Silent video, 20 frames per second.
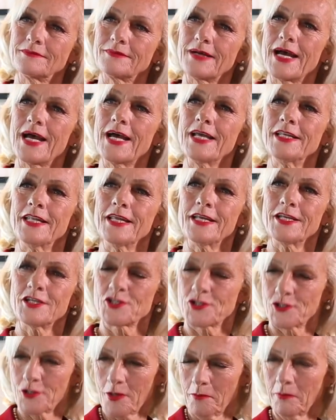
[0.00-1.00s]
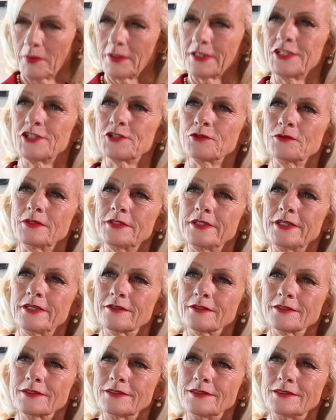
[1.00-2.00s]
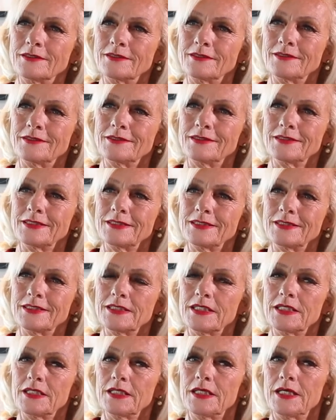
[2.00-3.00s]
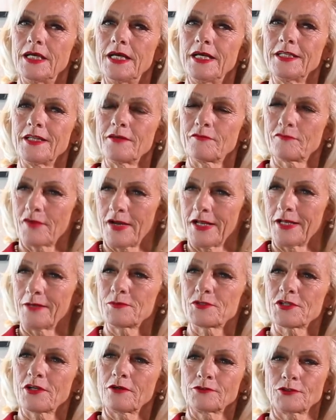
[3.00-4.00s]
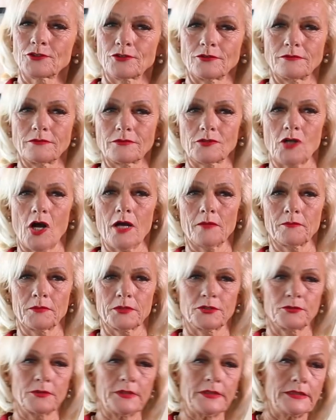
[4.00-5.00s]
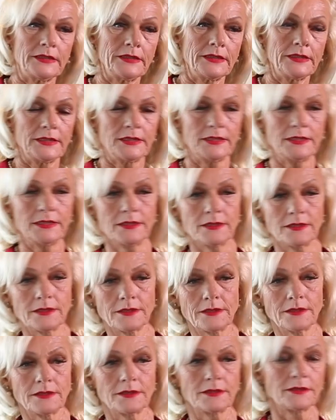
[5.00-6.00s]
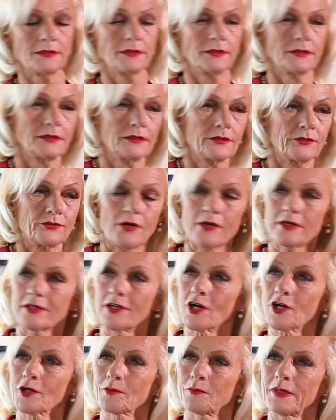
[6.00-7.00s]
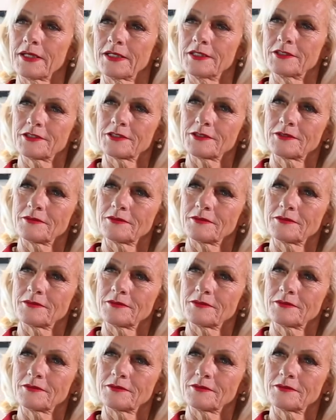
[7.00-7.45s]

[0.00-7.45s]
And they stumble into a deal and they find themselves caught between the rock and a hard place.